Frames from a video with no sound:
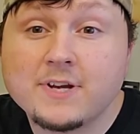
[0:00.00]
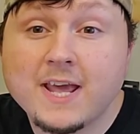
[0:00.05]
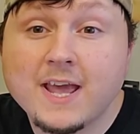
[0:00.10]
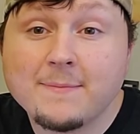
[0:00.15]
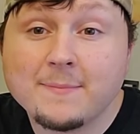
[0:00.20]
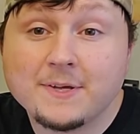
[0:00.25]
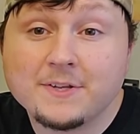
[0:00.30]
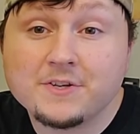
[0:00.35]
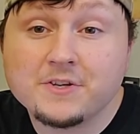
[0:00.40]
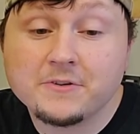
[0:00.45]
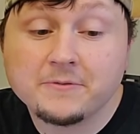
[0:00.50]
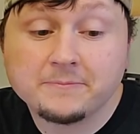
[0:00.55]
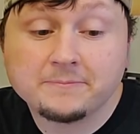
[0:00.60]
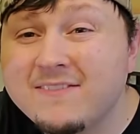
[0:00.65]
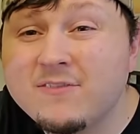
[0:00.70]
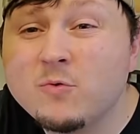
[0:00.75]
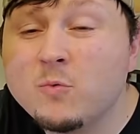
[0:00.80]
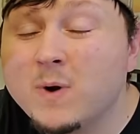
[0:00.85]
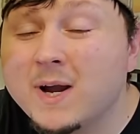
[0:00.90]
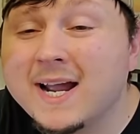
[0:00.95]
damage.
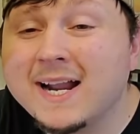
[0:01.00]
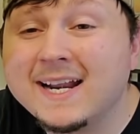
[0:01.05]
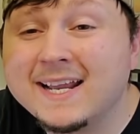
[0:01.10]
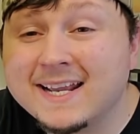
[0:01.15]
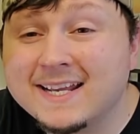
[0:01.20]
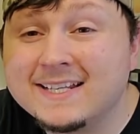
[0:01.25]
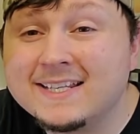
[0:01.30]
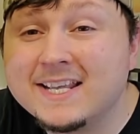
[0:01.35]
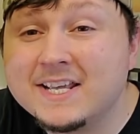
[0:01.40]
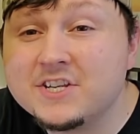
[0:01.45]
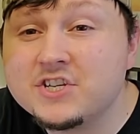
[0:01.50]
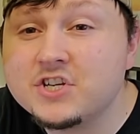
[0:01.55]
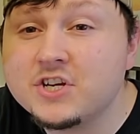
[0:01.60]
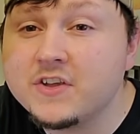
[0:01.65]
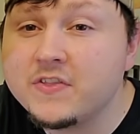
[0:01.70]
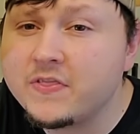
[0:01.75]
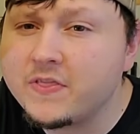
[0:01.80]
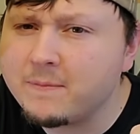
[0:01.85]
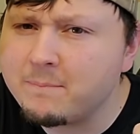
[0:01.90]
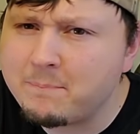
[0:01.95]
Given what kind of
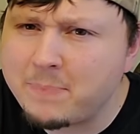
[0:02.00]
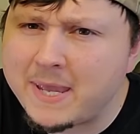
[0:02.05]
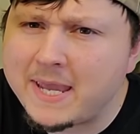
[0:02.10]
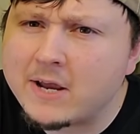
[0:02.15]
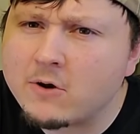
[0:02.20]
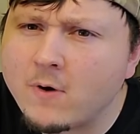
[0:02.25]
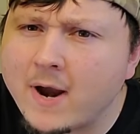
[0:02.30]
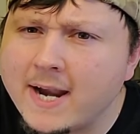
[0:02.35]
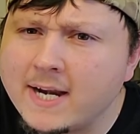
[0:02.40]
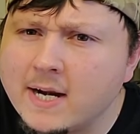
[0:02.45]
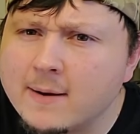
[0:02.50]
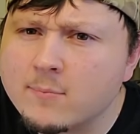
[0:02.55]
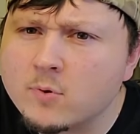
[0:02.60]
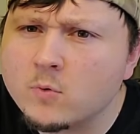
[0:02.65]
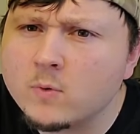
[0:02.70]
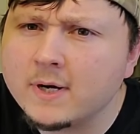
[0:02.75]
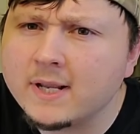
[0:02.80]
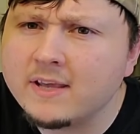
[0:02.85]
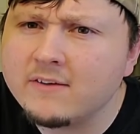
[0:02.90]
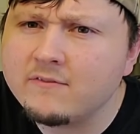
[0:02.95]
condition the B-grade
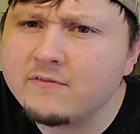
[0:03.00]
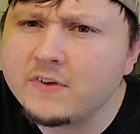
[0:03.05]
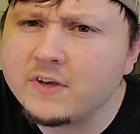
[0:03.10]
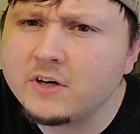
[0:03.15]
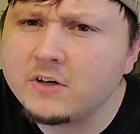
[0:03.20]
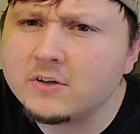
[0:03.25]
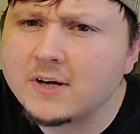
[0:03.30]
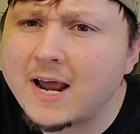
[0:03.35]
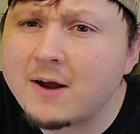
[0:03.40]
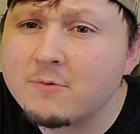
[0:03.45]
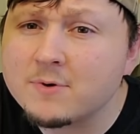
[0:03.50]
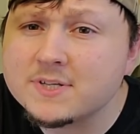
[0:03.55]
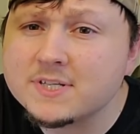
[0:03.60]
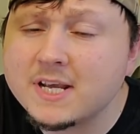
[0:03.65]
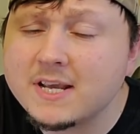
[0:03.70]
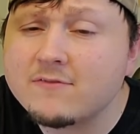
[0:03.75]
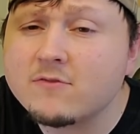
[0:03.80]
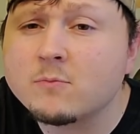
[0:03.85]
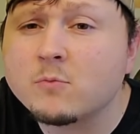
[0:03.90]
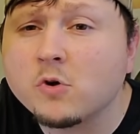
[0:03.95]
No.1 Enfield I
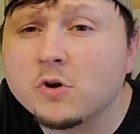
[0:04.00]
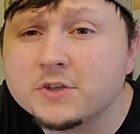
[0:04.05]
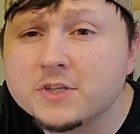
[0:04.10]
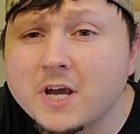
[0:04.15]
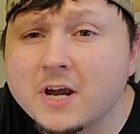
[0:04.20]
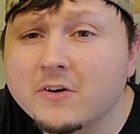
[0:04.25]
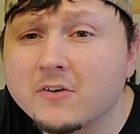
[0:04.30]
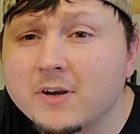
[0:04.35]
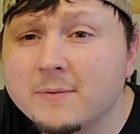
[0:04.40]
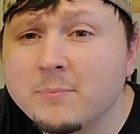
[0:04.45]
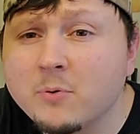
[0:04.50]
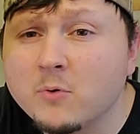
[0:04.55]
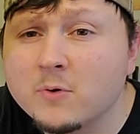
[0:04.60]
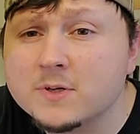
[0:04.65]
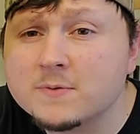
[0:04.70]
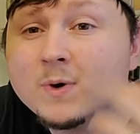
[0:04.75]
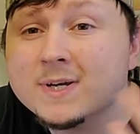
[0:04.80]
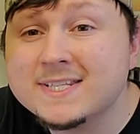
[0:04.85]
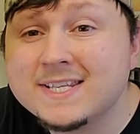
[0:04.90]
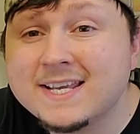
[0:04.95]
received from Royal Tiger Imports
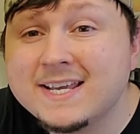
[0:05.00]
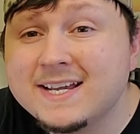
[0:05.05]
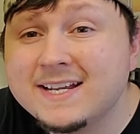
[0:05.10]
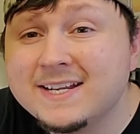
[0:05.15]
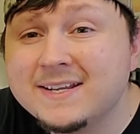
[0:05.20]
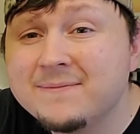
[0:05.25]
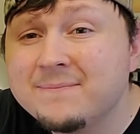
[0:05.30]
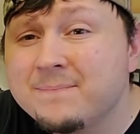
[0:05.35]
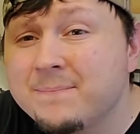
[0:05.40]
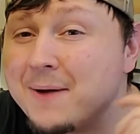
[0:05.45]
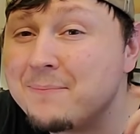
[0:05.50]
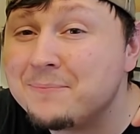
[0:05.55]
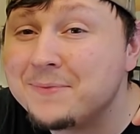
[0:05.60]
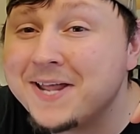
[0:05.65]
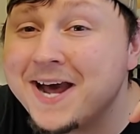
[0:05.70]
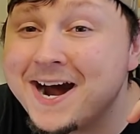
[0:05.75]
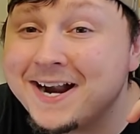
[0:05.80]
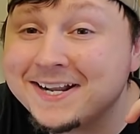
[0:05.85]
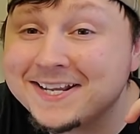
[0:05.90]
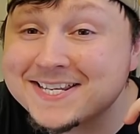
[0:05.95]
was in, I'm
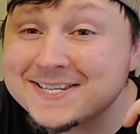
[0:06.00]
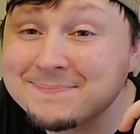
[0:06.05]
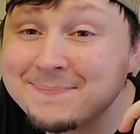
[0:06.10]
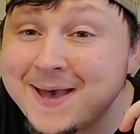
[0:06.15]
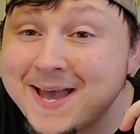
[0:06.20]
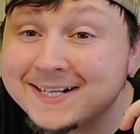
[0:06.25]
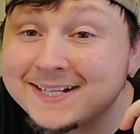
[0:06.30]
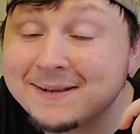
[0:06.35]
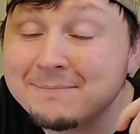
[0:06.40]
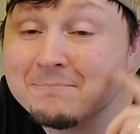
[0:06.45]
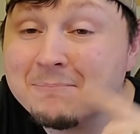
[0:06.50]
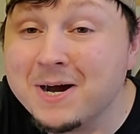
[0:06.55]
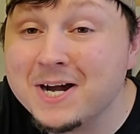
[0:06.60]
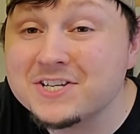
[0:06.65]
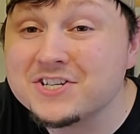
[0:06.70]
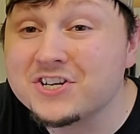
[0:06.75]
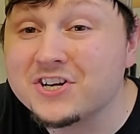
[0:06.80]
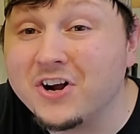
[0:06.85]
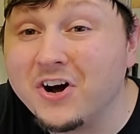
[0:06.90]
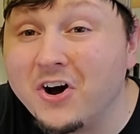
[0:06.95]
not expecting
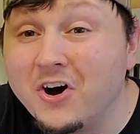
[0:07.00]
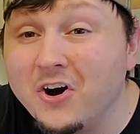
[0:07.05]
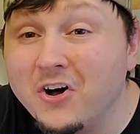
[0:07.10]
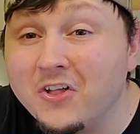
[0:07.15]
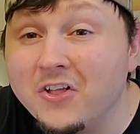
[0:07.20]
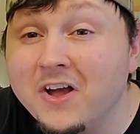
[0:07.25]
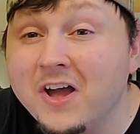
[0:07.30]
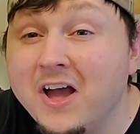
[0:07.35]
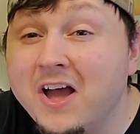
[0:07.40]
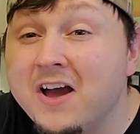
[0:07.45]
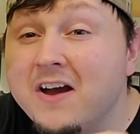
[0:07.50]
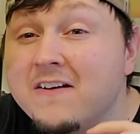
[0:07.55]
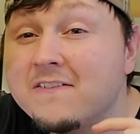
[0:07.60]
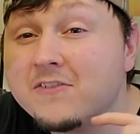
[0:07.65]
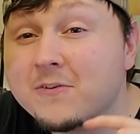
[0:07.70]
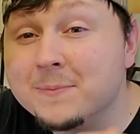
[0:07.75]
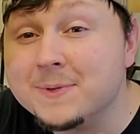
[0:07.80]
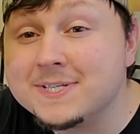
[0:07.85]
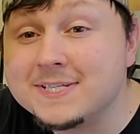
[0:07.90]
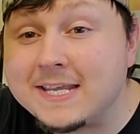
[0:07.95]
much at all
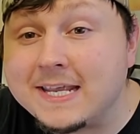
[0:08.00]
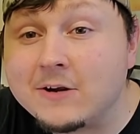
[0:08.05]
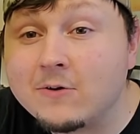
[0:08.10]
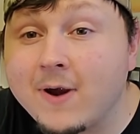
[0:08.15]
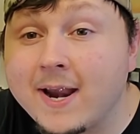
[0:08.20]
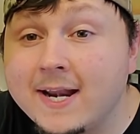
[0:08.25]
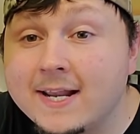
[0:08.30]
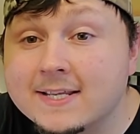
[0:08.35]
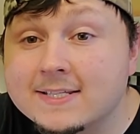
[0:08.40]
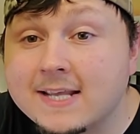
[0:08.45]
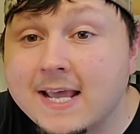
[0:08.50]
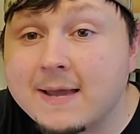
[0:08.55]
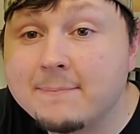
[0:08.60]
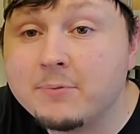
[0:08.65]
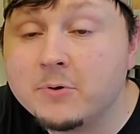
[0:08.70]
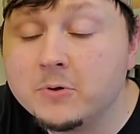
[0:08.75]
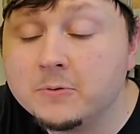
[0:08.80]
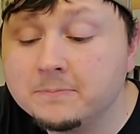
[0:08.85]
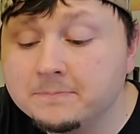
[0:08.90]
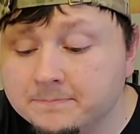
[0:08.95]
from a C-grade
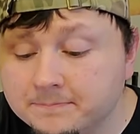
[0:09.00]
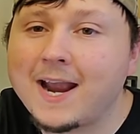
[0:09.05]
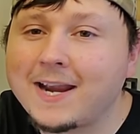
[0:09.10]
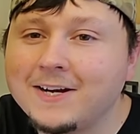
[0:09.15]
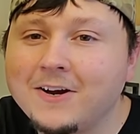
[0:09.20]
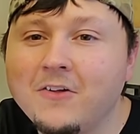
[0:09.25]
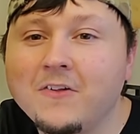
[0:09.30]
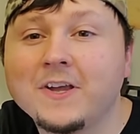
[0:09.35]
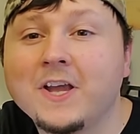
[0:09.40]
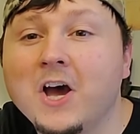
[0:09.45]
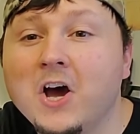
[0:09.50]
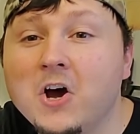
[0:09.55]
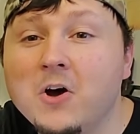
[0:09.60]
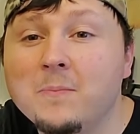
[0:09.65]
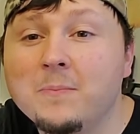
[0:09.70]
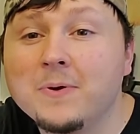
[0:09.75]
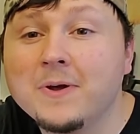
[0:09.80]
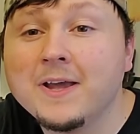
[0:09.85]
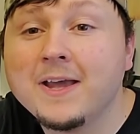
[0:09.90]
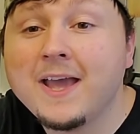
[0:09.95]
example. I can only
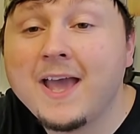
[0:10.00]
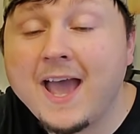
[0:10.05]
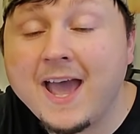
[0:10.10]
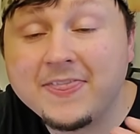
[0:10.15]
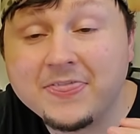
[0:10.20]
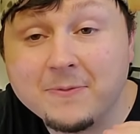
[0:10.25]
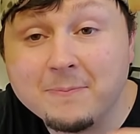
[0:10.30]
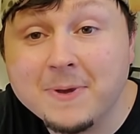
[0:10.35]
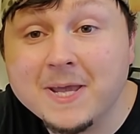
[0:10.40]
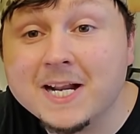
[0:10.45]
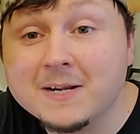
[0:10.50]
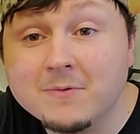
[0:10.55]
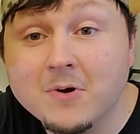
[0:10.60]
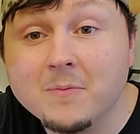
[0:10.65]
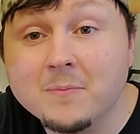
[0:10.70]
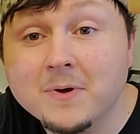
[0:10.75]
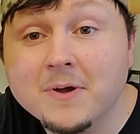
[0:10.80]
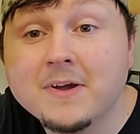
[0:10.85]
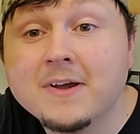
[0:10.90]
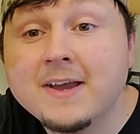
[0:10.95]
hope, at the
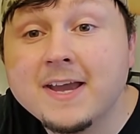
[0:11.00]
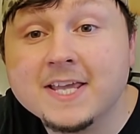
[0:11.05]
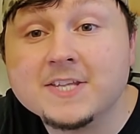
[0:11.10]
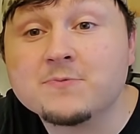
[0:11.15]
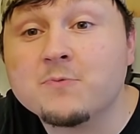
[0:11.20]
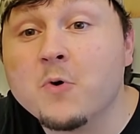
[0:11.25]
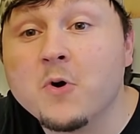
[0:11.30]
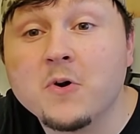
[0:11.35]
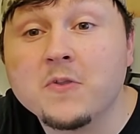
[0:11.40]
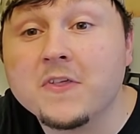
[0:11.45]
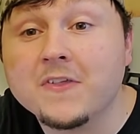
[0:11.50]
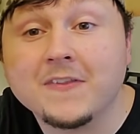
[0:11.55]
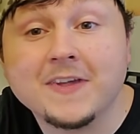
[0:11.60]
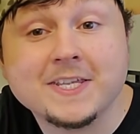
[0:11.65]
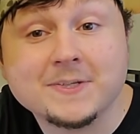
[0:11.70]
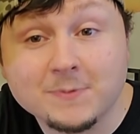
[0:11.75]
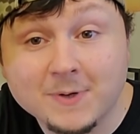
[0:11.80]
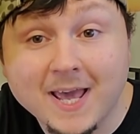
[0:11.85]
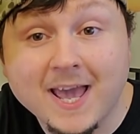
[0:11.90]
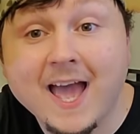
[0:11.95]
minimum, it's worth at
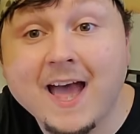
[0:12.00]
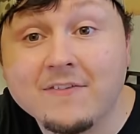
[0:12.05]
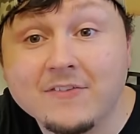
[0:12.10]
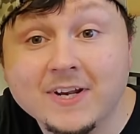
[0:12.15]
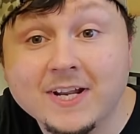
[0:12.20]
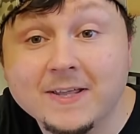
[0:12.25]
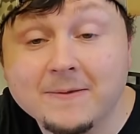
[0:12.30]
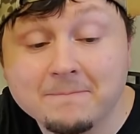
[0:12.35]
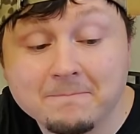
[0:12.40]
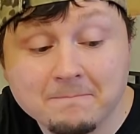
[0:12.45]
least what I have in it.